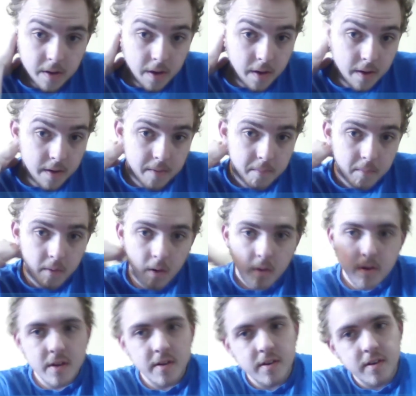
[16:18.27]
Um, or oh,
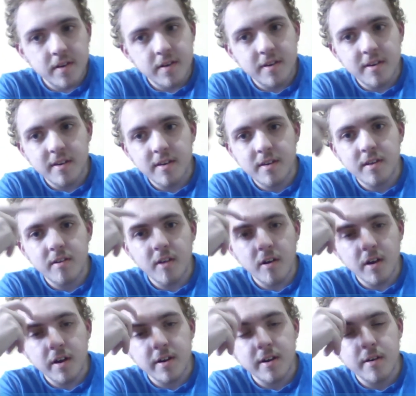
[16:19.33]
there's
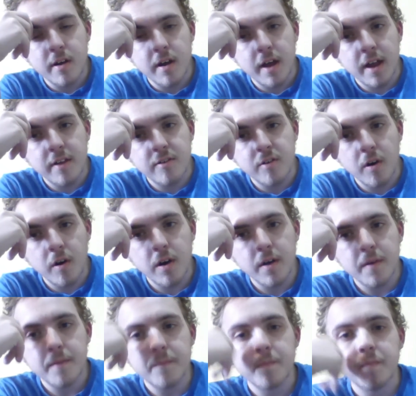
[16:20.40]
Sonic the uh, Hedgehog.
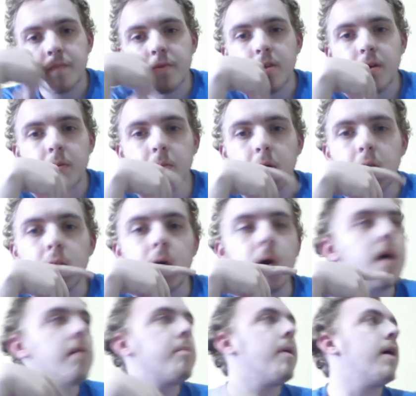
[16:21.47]
Man, I'll
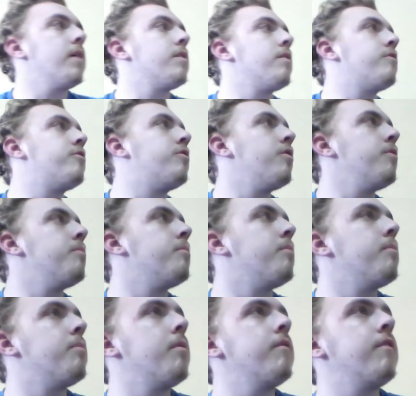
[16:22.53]
go buy those two
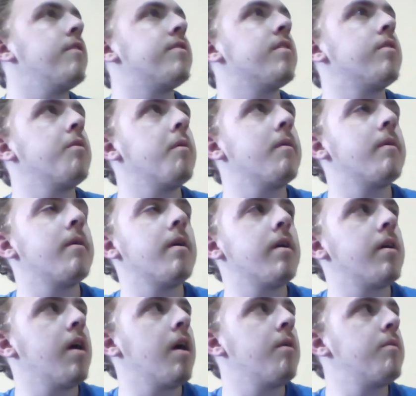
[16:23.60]
movies and
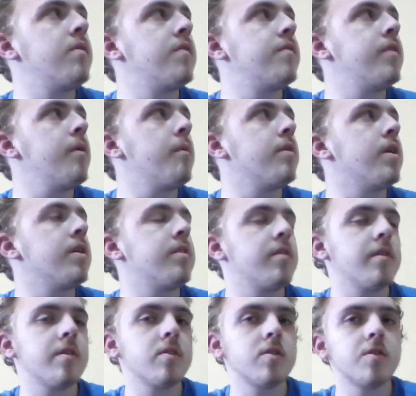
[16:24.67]
do a, a review on it.
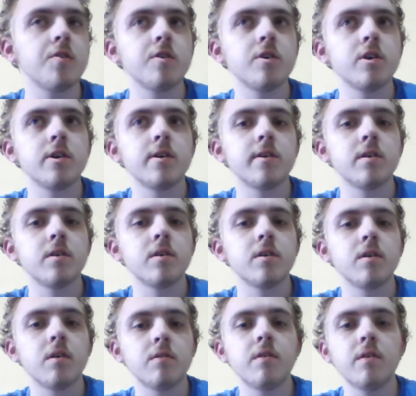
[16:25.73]

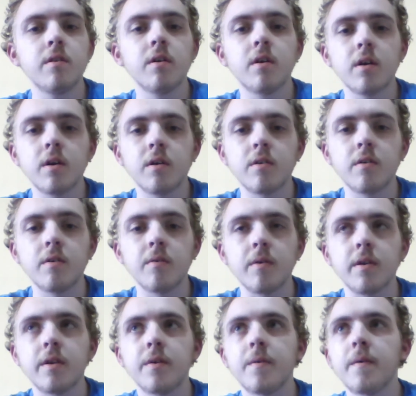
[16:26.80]
I just gotta do it.